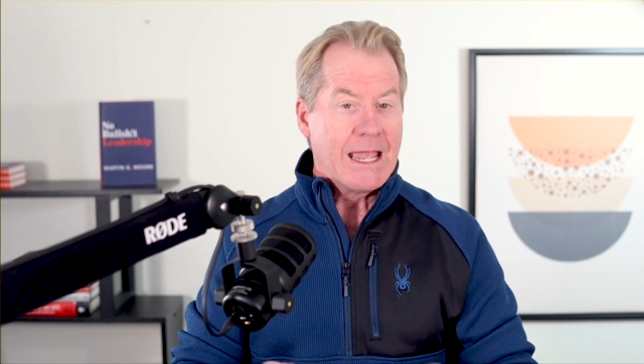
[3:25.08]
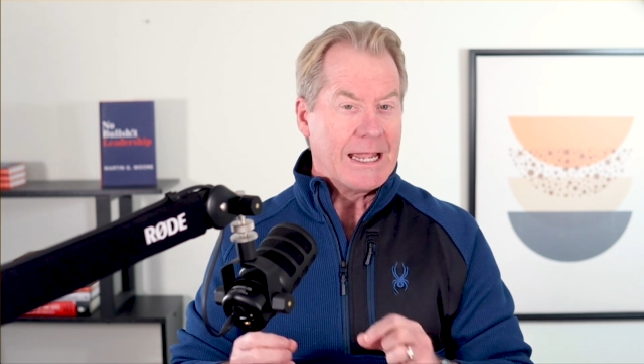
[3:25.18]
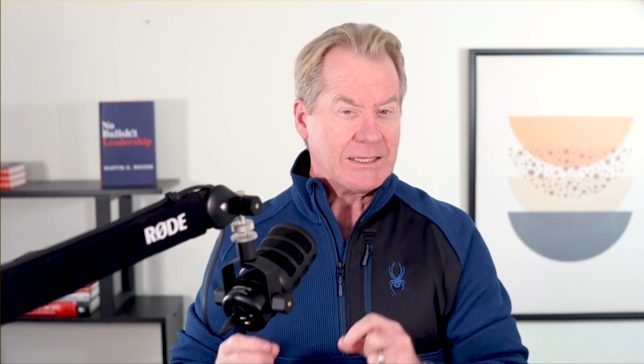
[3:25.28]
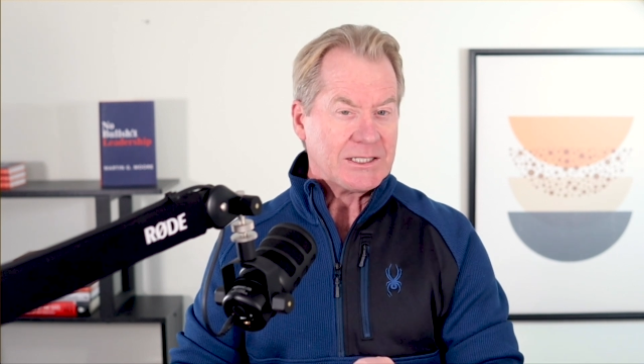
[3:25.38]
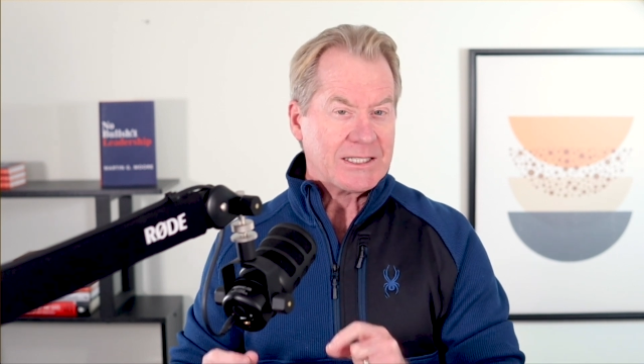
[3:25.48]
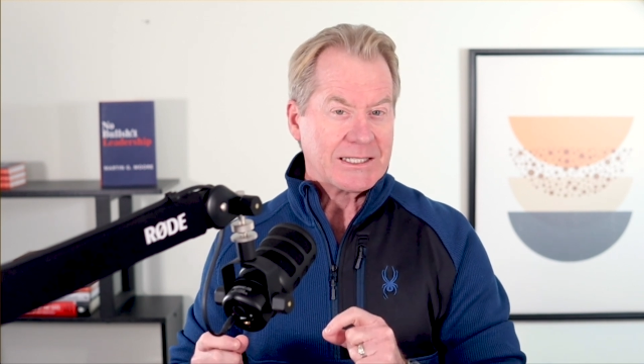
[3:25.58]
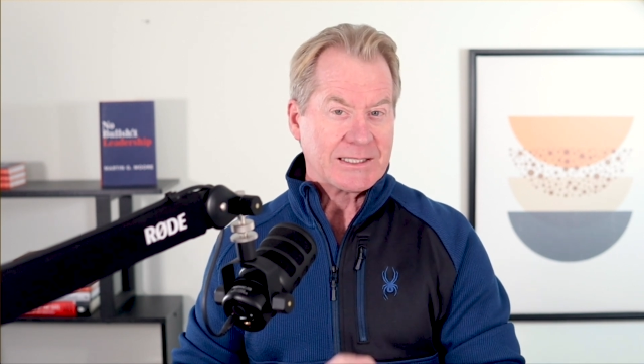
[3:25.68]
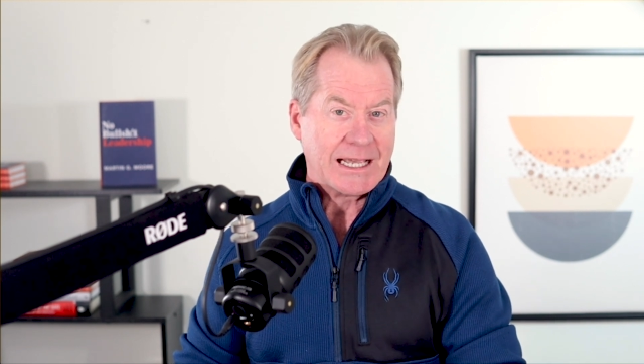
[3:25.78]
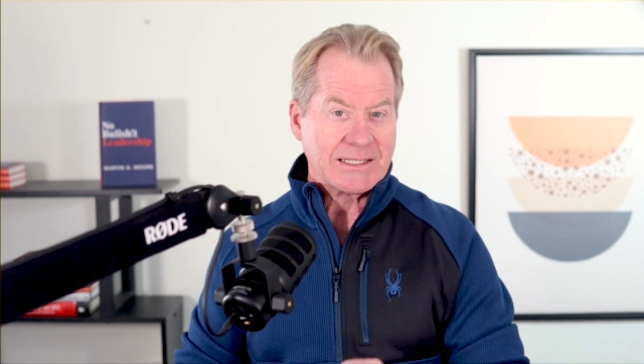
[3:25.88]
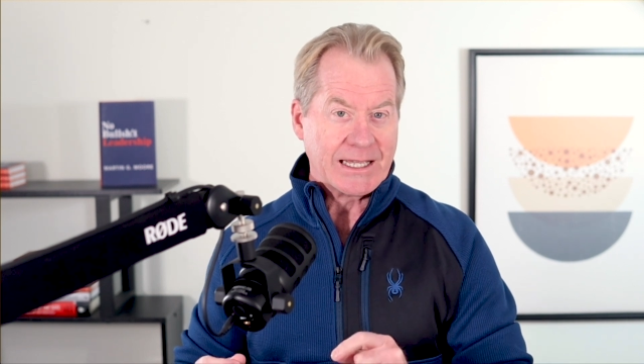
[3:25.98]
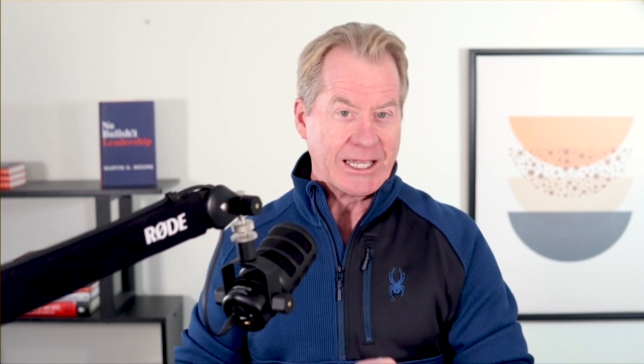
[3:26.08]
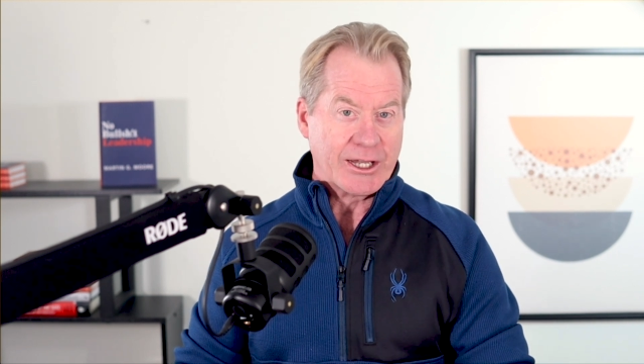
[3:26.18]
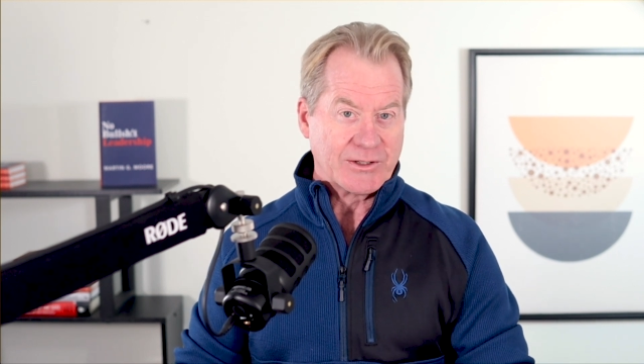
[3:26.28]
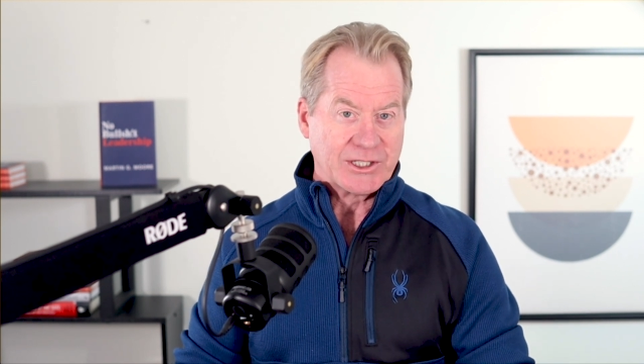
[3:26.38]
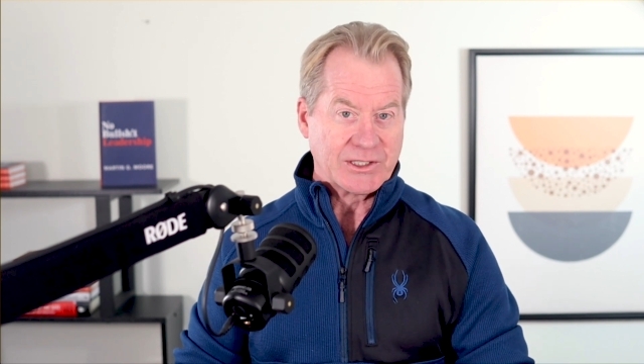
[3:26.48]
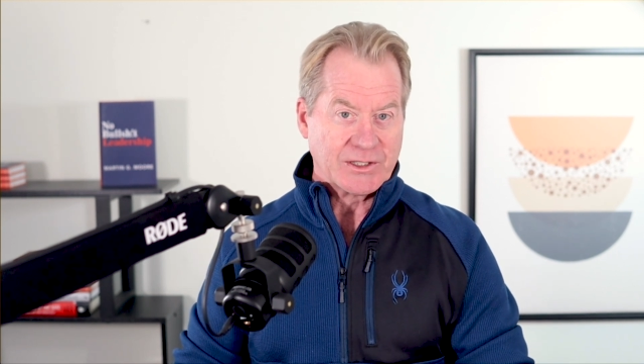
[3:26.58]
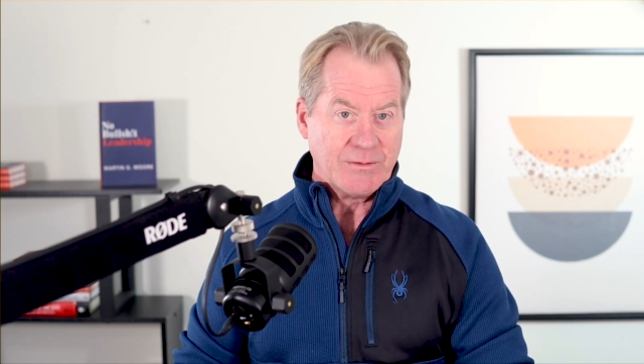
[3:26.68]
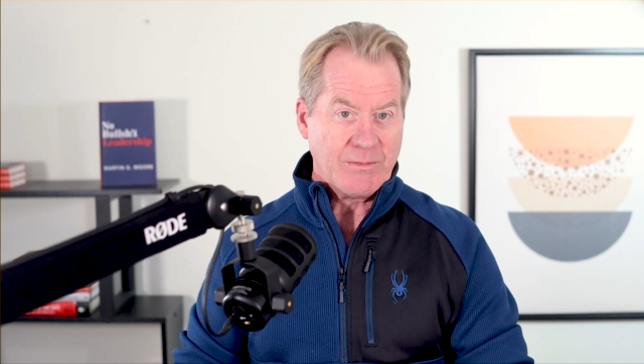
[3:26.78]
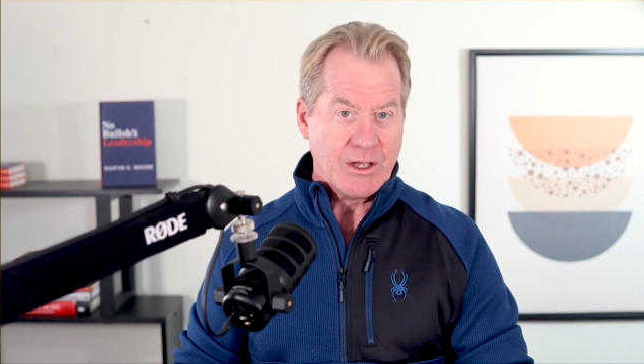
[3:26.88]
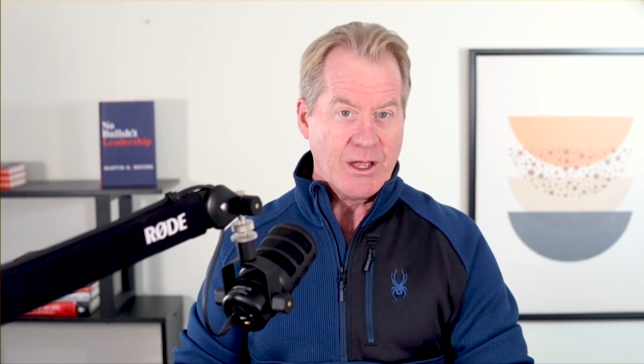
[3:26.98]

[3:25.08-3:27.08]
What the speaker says: In the success ecosystem,